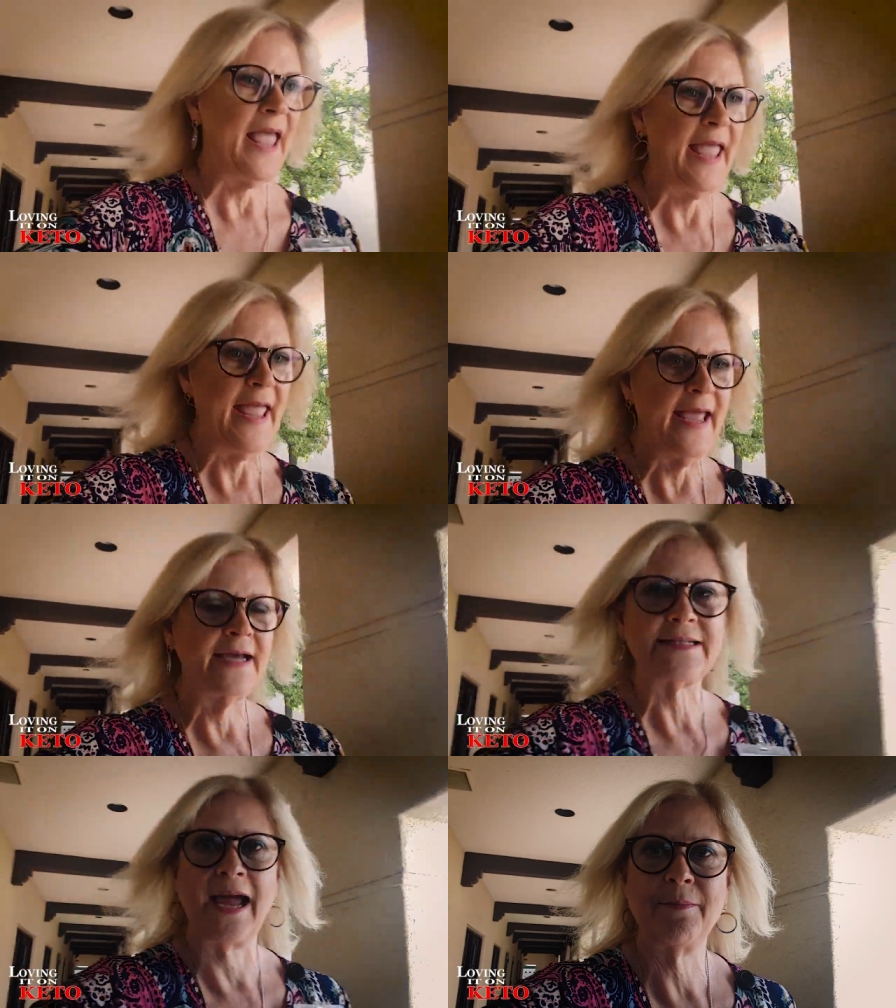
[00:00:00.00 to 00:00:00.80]

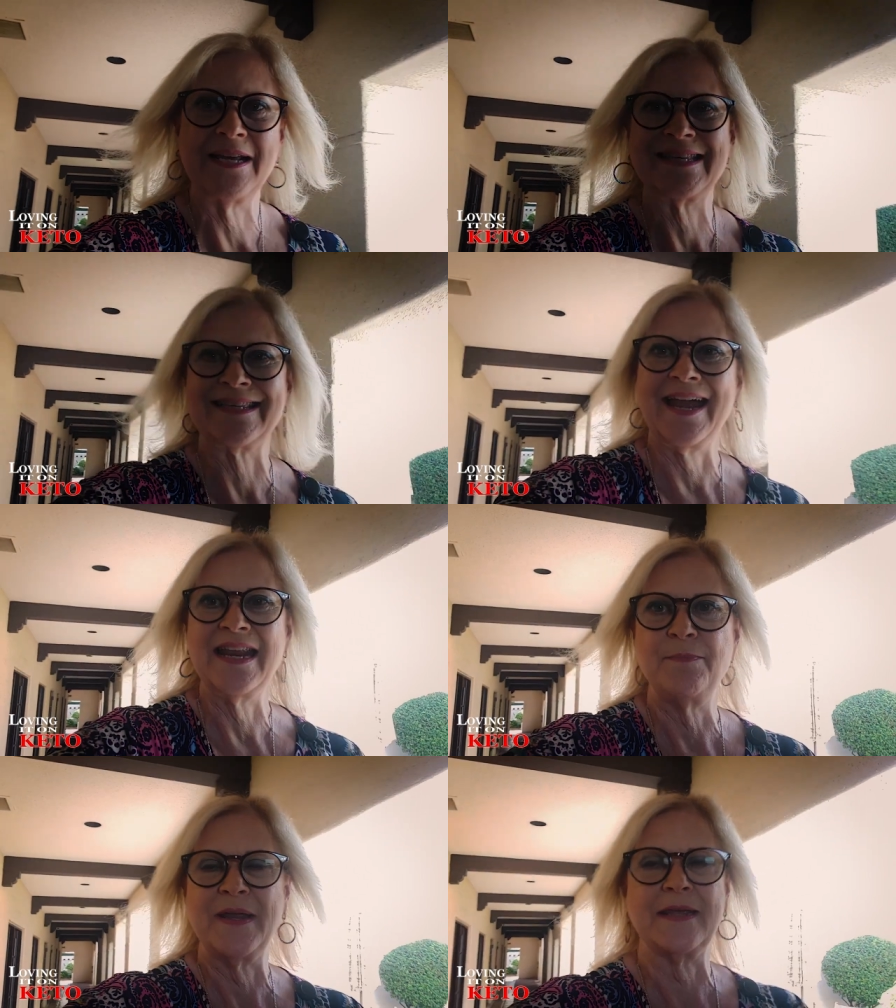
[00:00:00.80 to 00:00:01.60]
And I'm
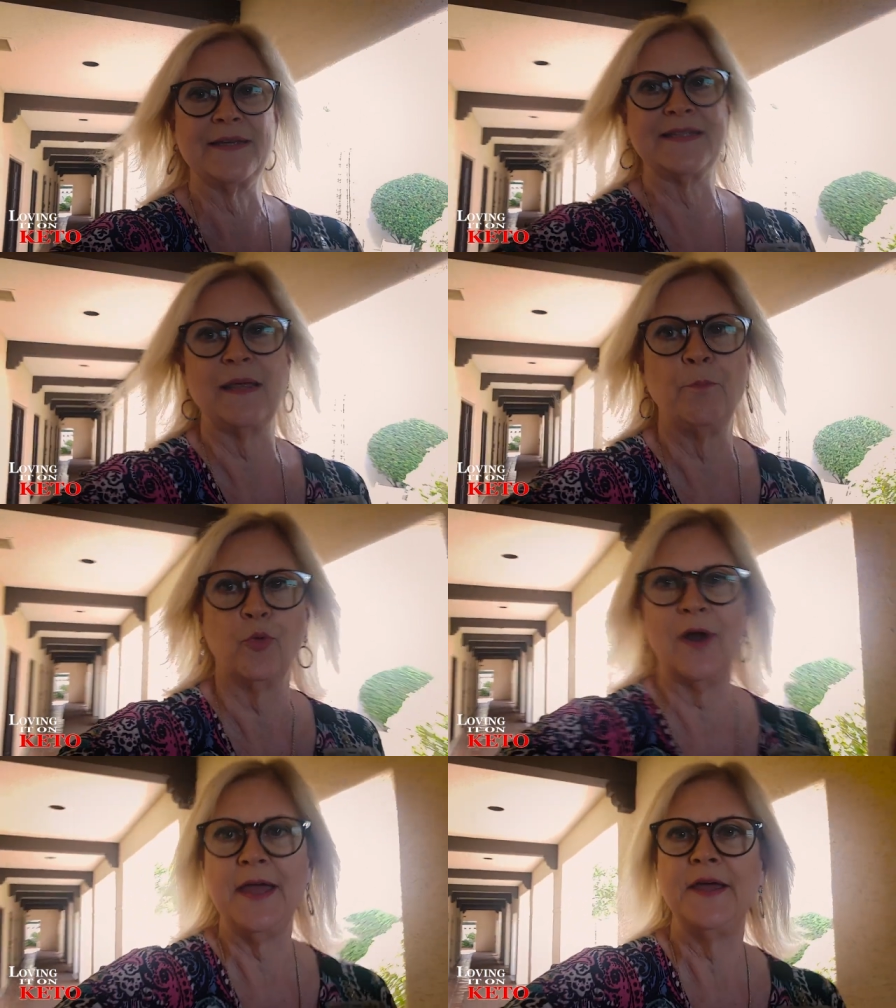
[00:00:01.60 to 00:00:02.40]
excited because the
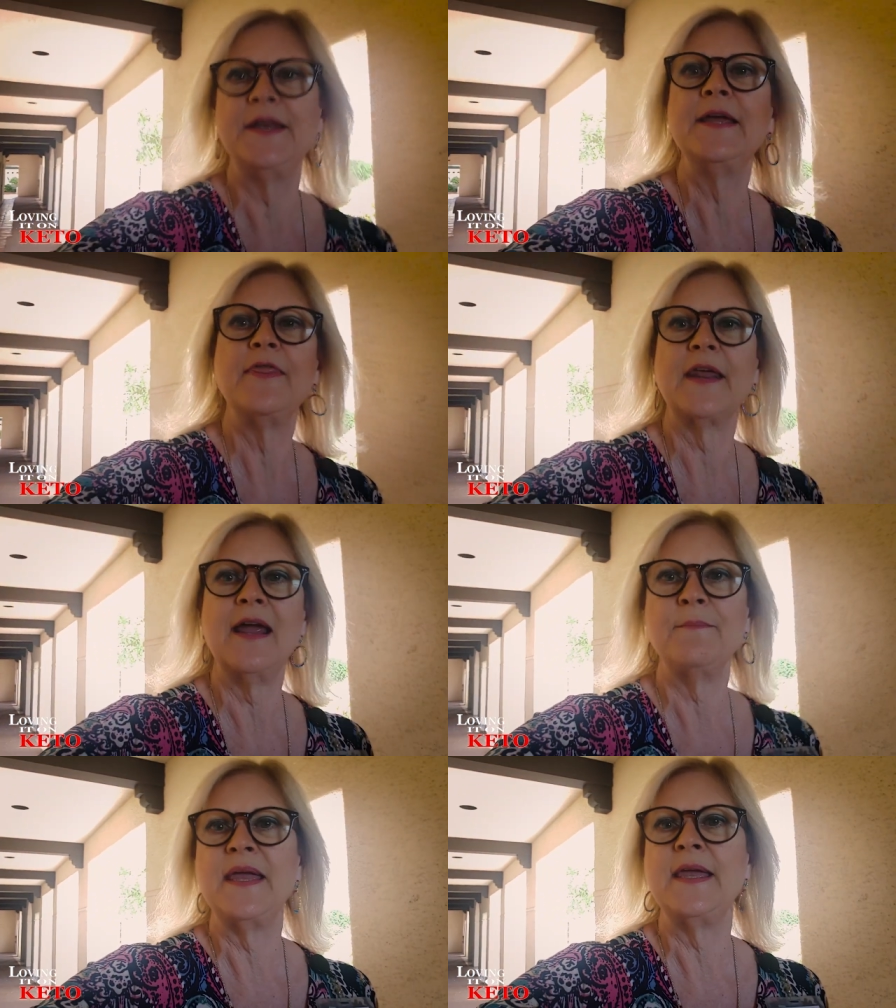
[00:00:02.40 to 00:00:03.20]
bread that
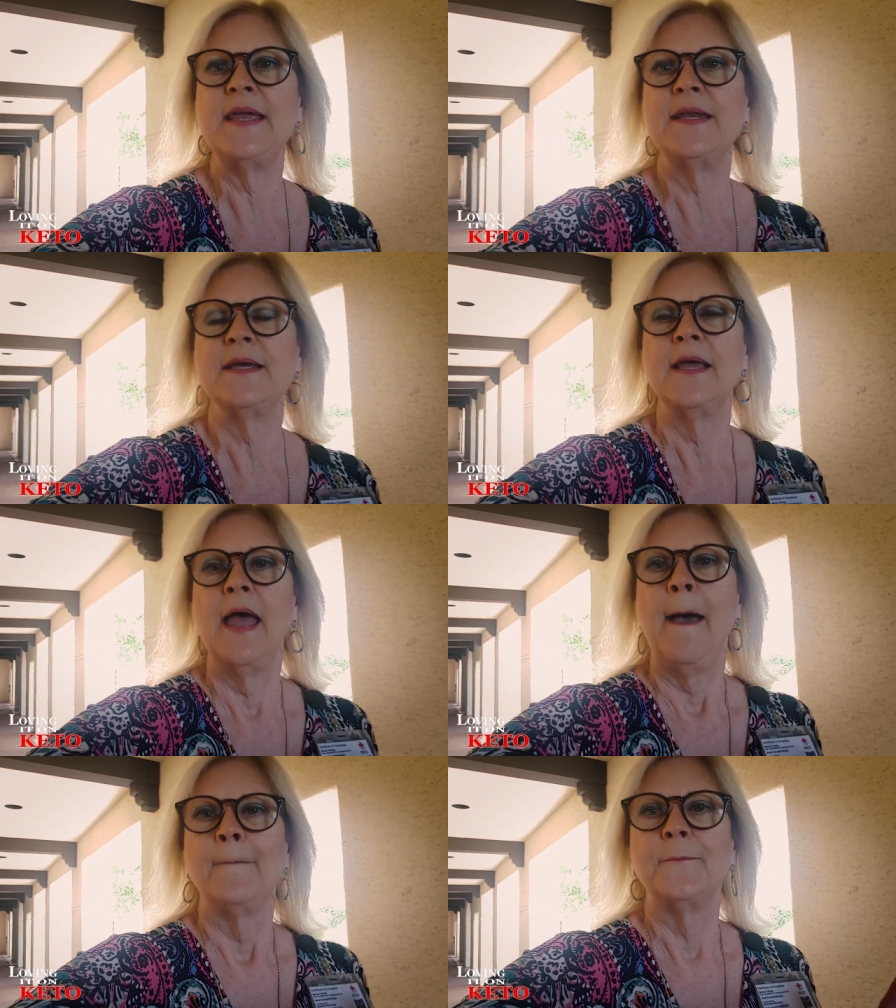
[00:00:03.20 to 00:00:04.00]
I made,
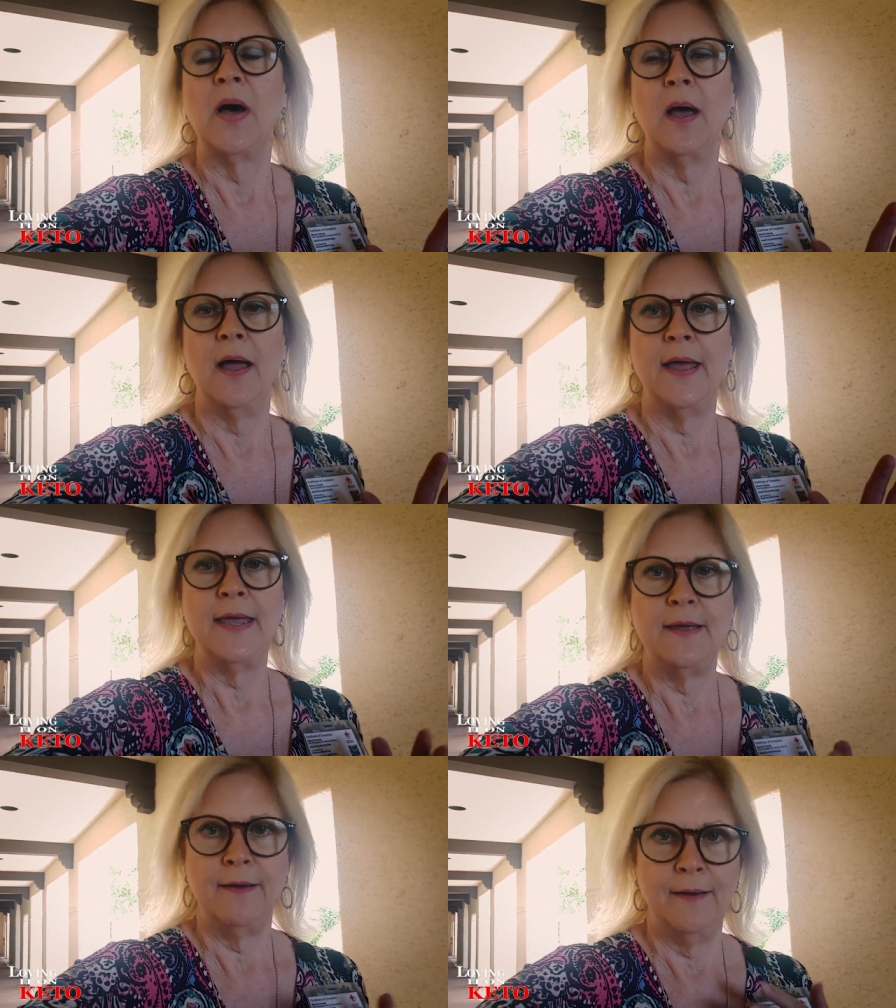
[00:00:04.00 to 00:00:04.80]

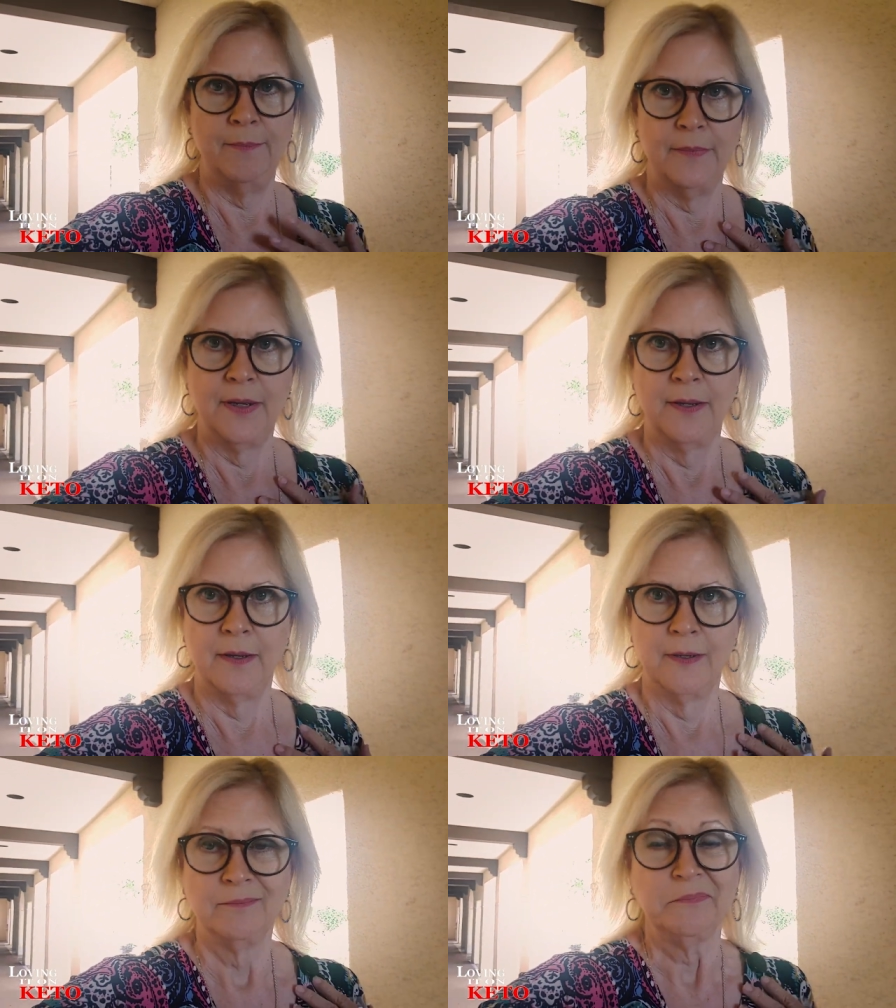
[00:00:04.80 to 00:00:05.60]
my
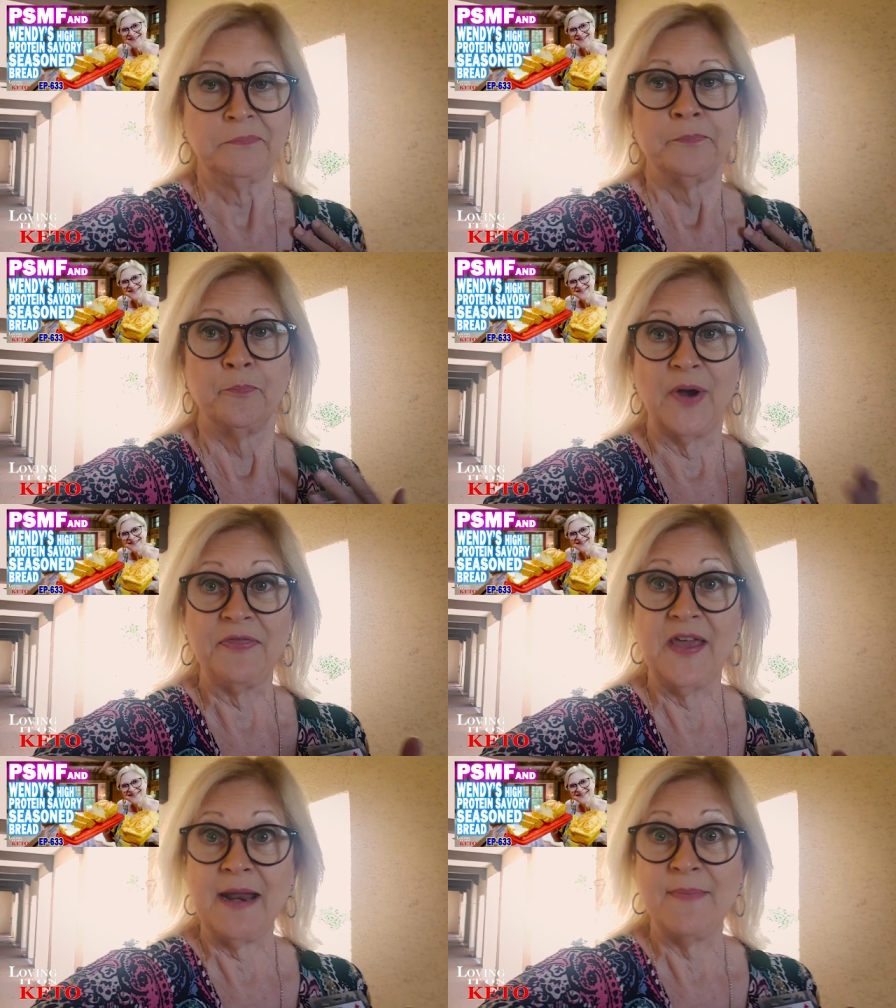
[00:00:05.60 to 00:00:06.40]

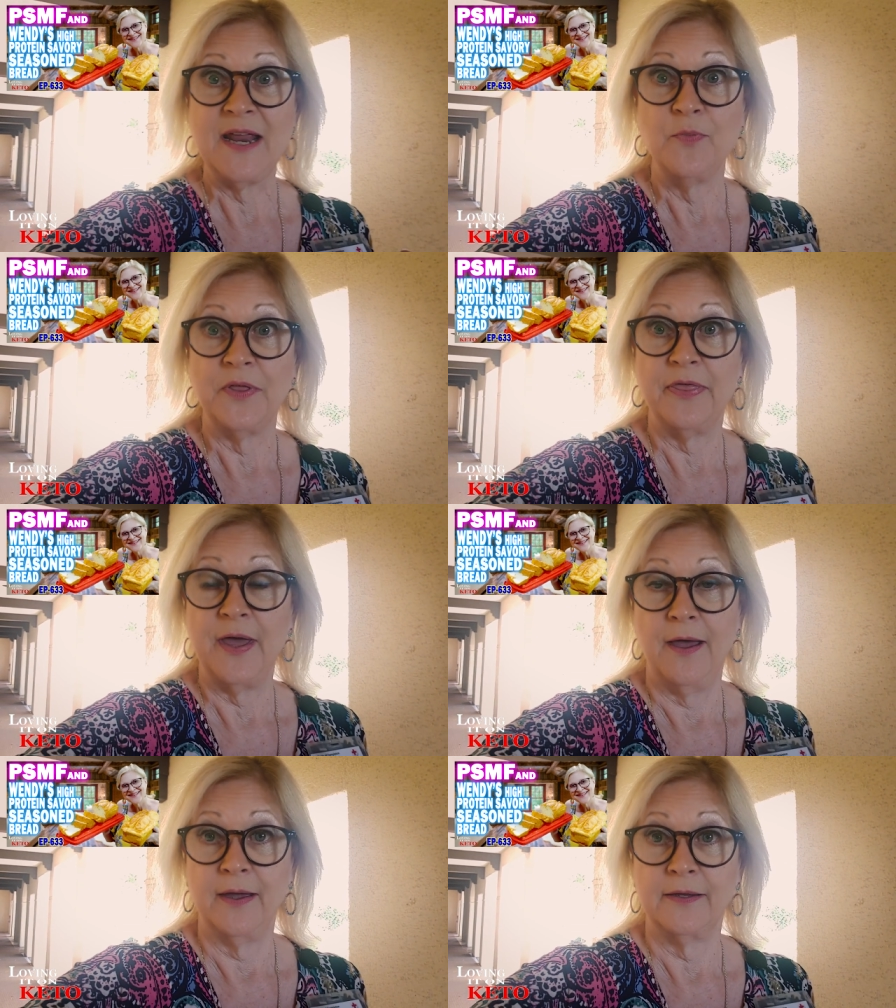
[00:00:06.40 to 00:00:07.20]
bread that I made with
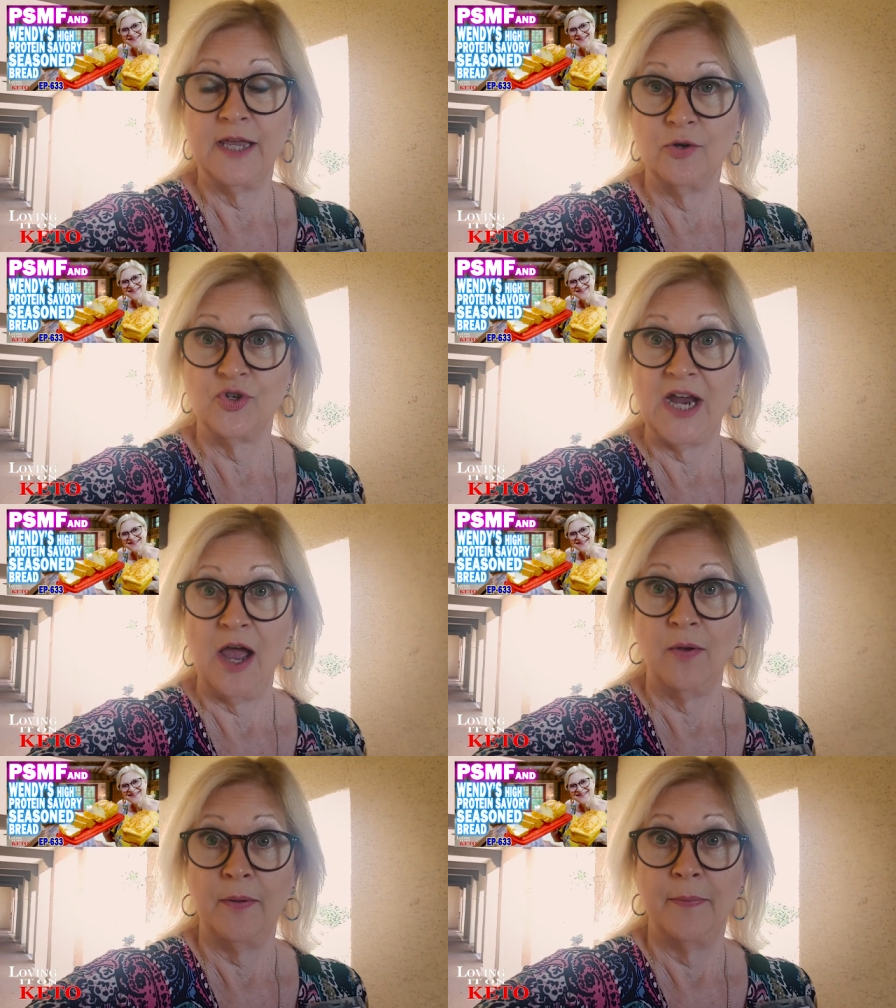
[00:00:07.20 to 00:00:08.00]
Keto Chow,